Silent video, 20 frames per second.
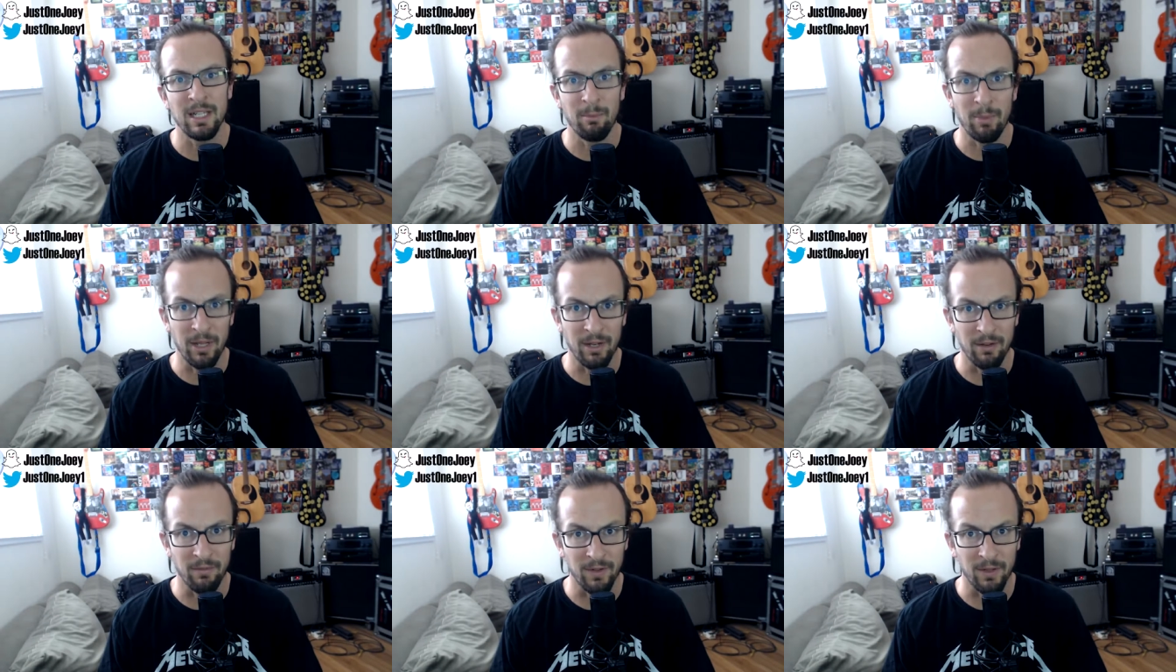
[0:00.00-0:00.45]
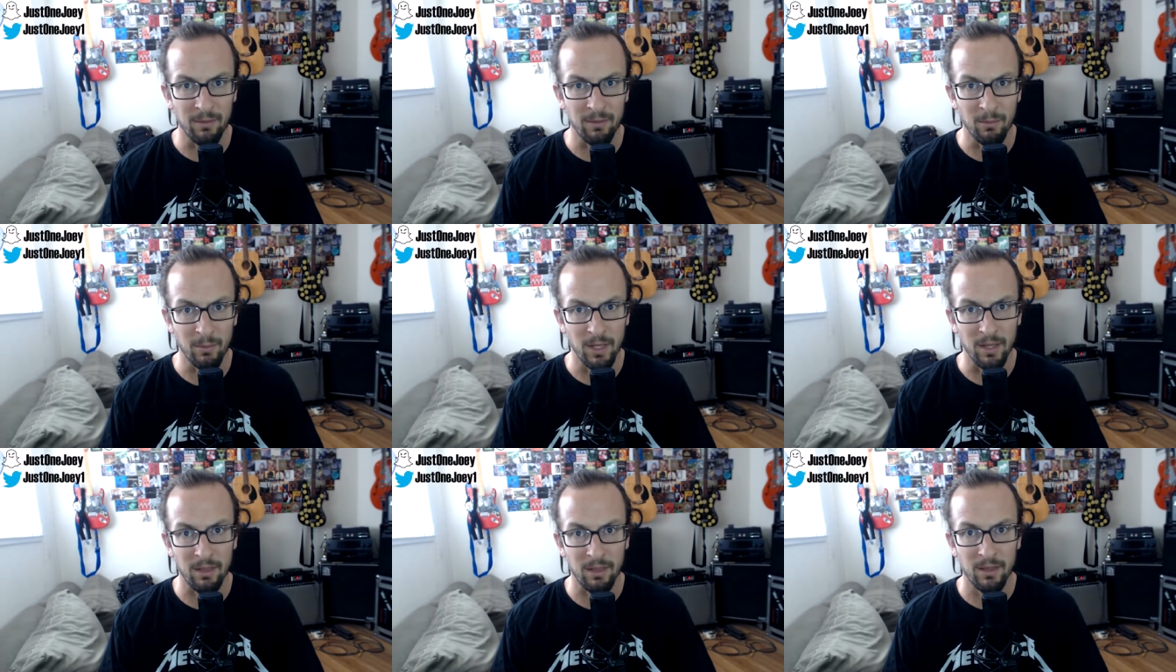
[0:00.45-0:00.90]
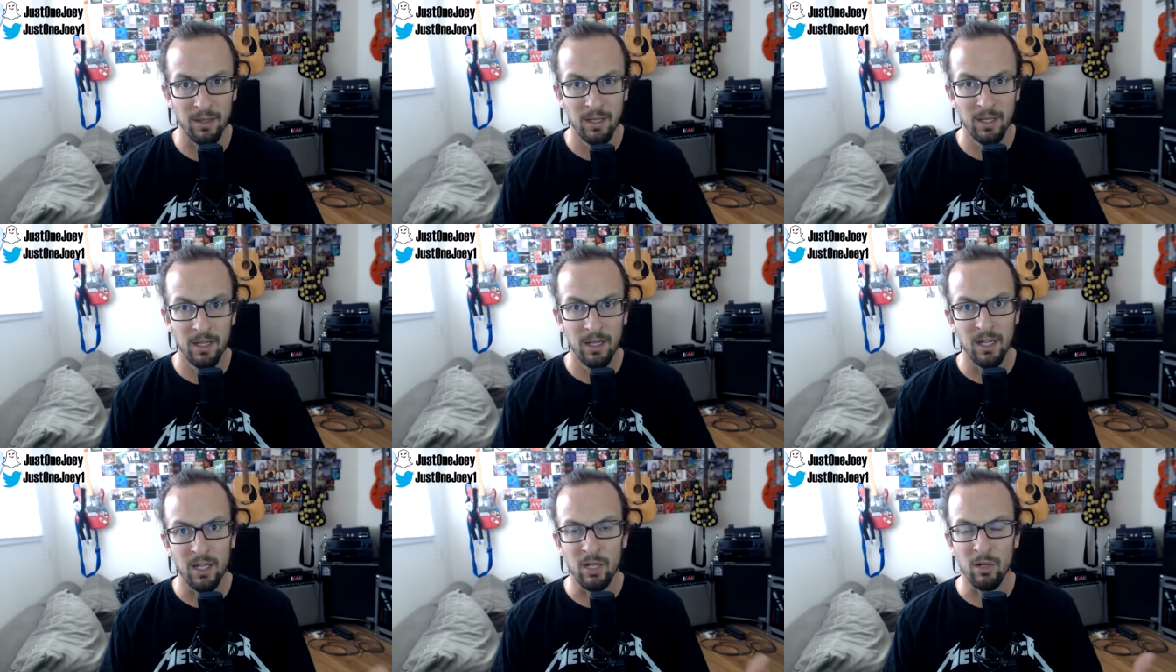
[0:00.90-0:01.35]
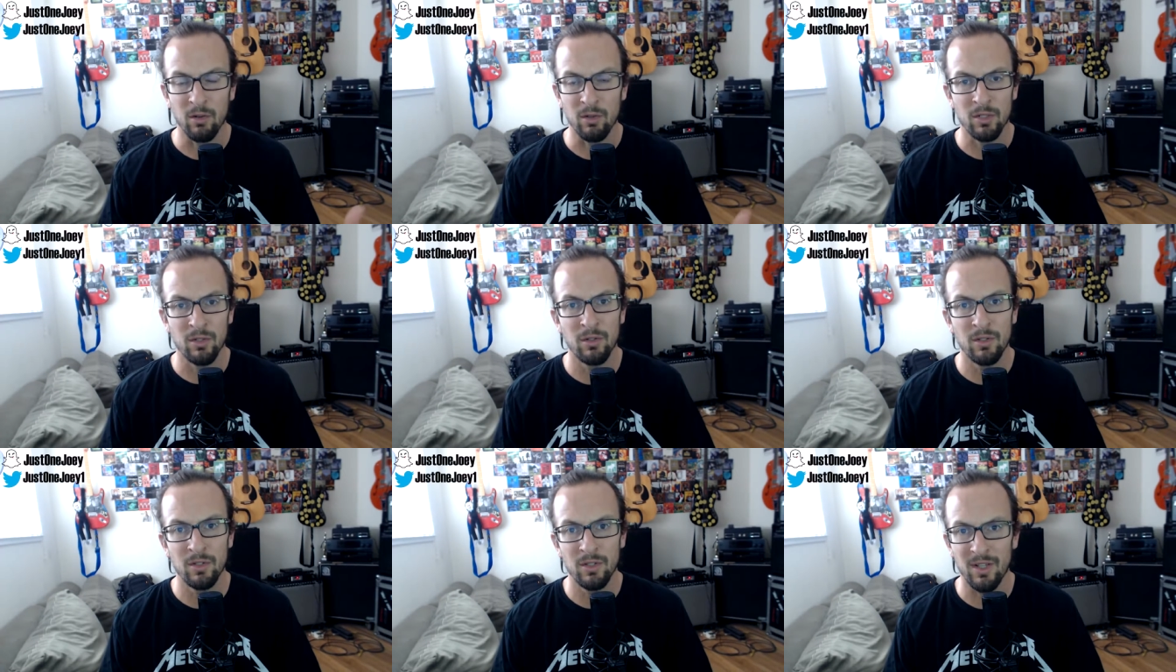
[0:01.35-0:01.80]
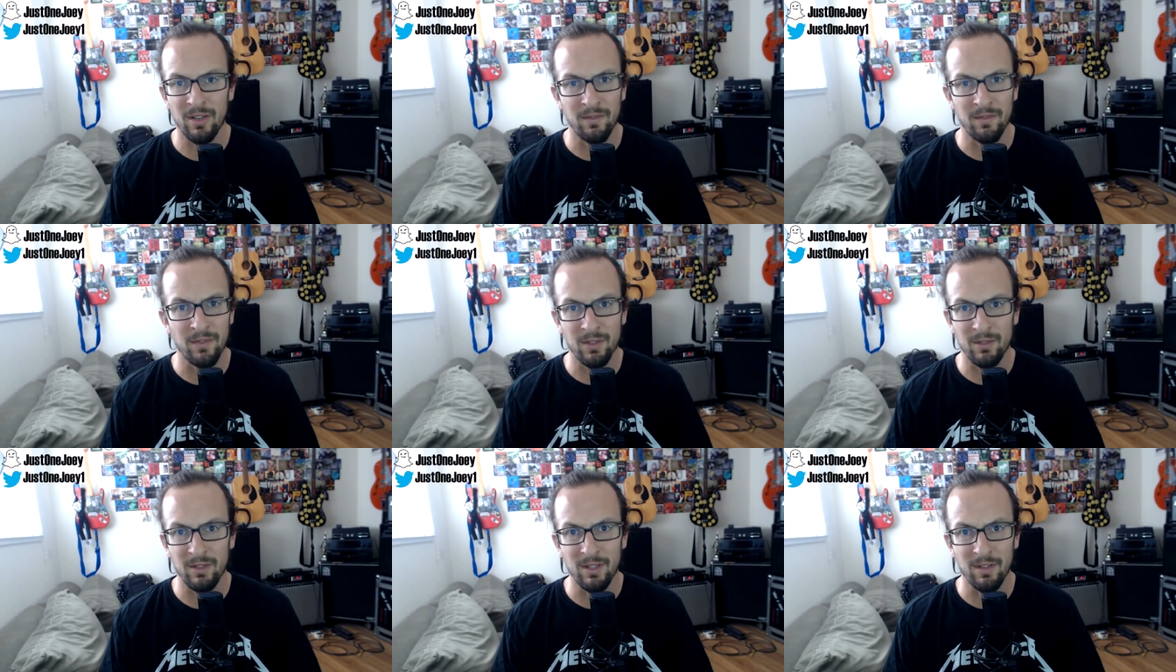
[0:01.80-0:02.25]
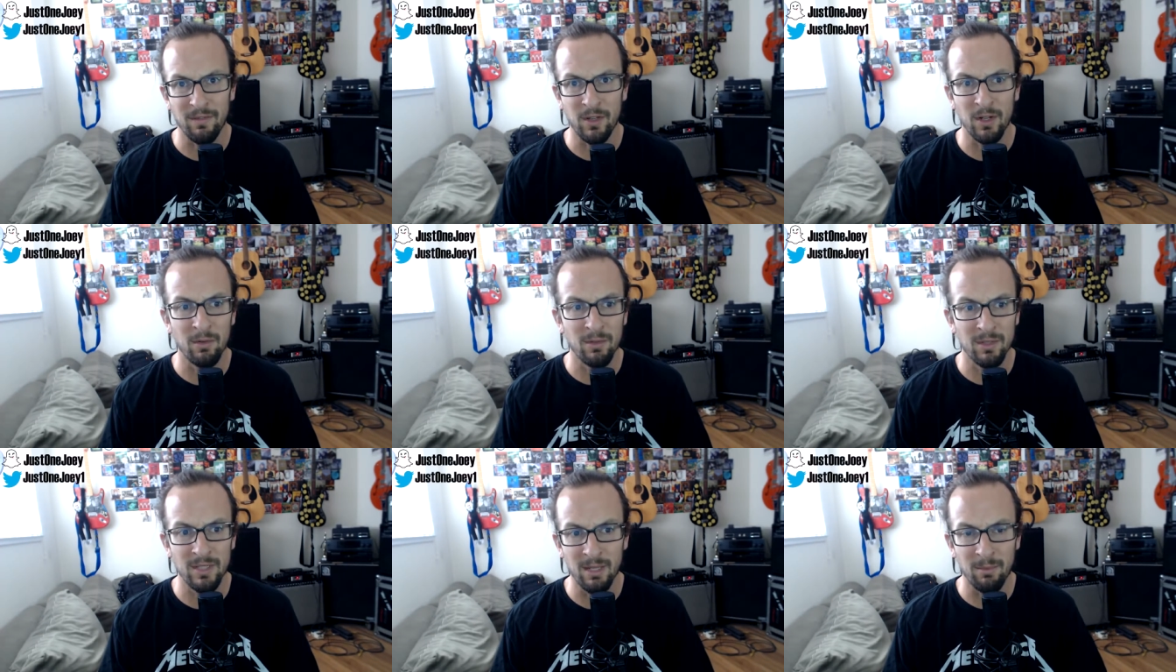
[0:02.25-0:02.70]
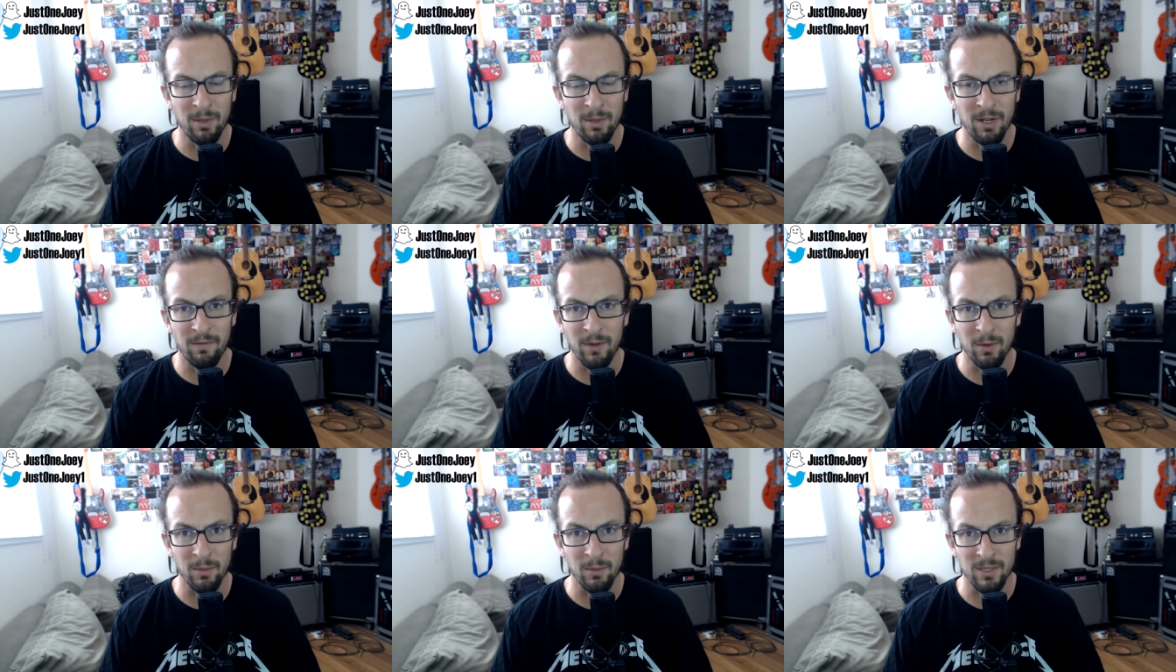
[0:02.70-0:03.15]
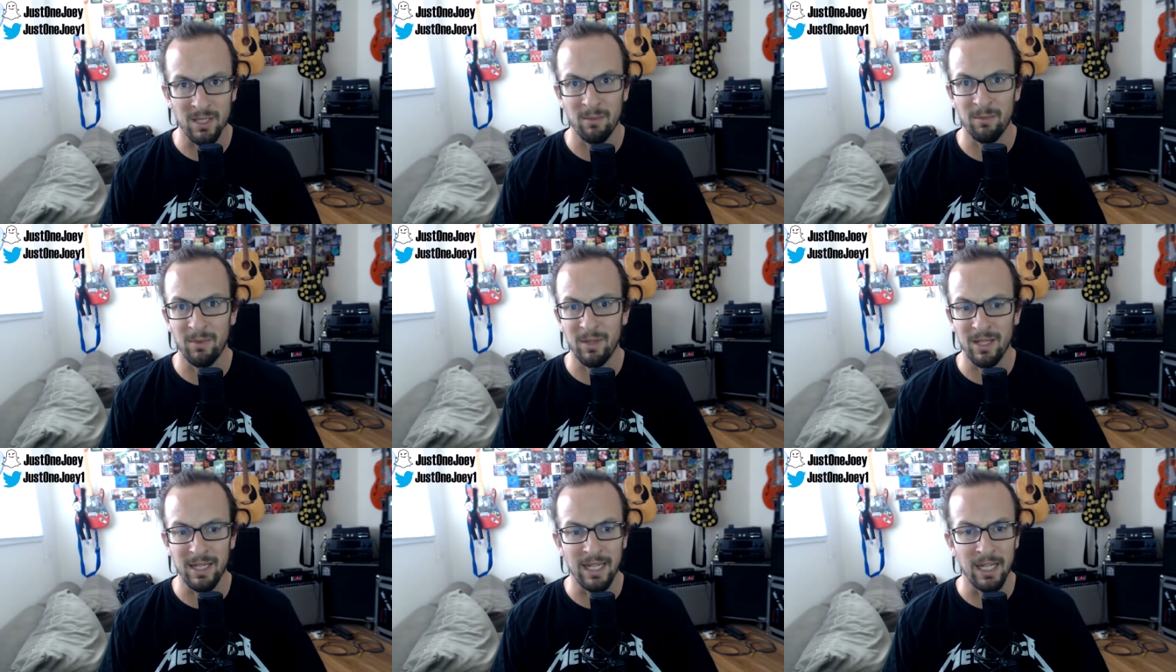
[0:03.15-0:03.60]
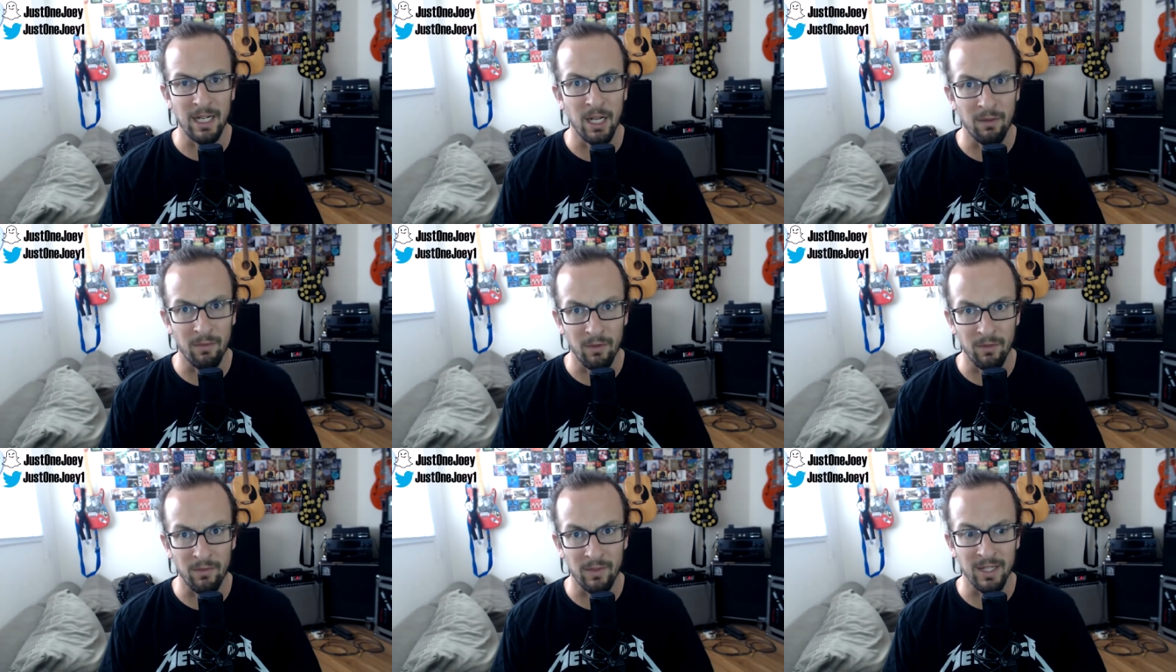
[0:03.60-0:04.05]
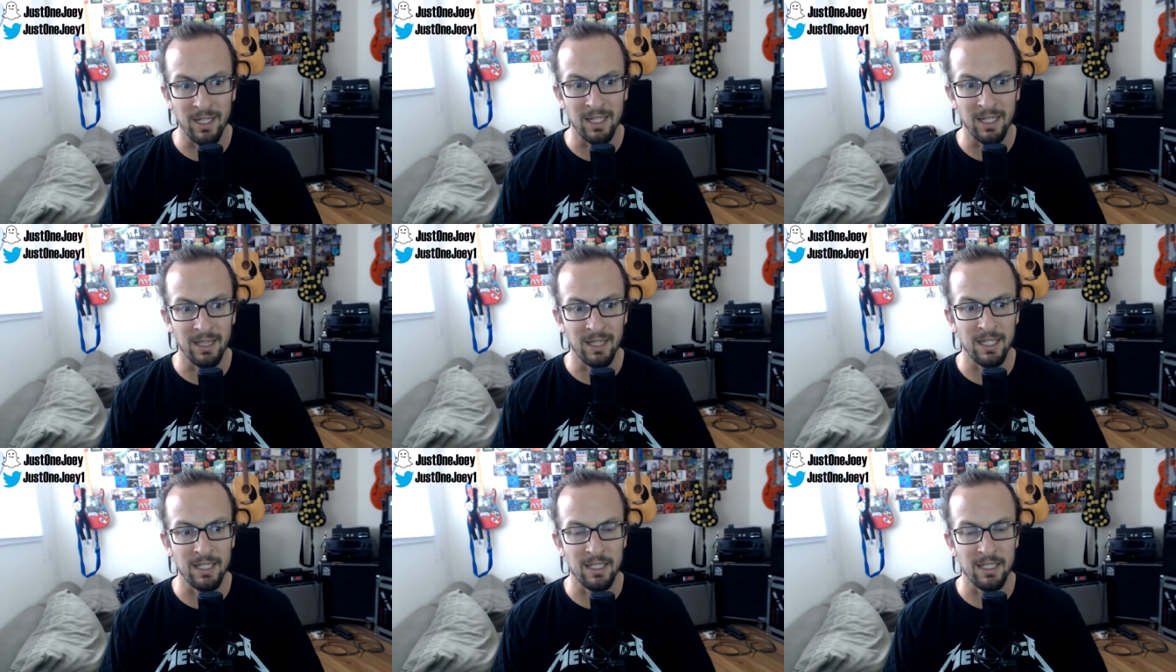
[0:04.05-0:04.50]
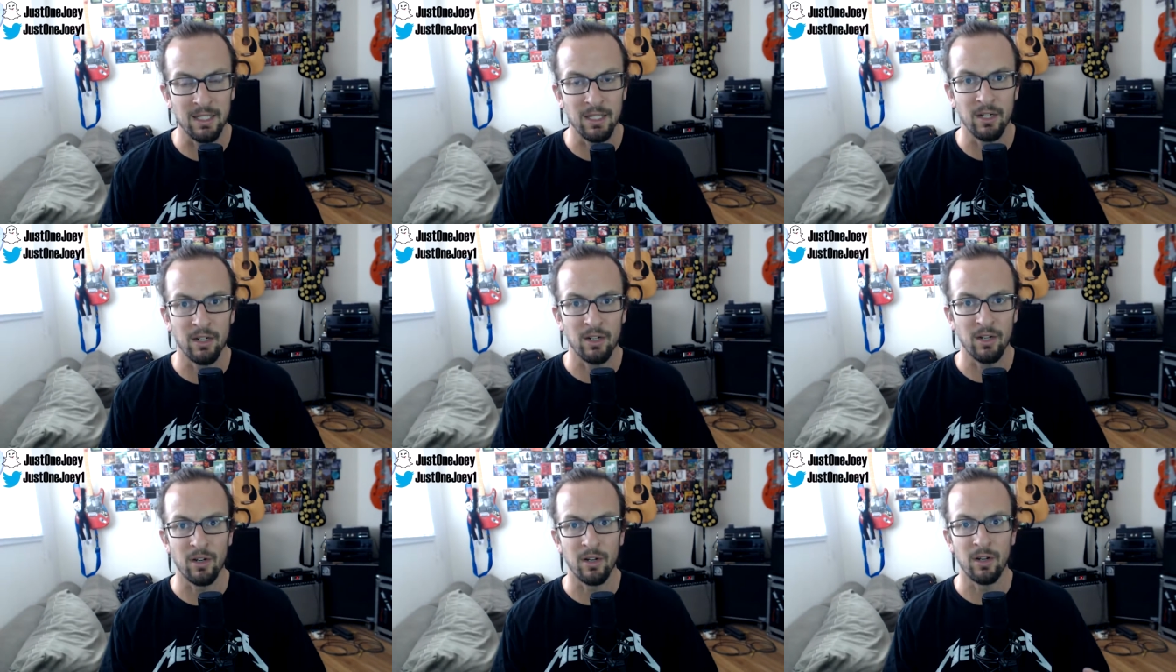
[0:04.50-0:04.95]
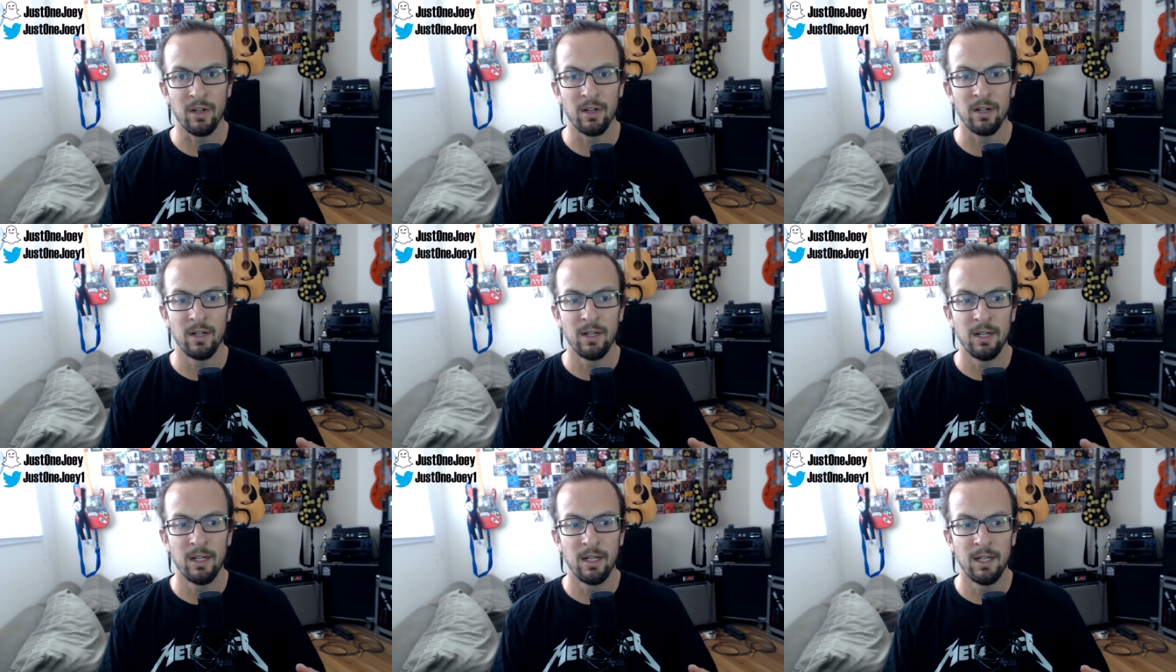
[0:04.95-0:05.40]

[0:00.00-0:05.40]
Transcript: a benefit with. As soon as if you don't see a benefit with something, get off of it unless there are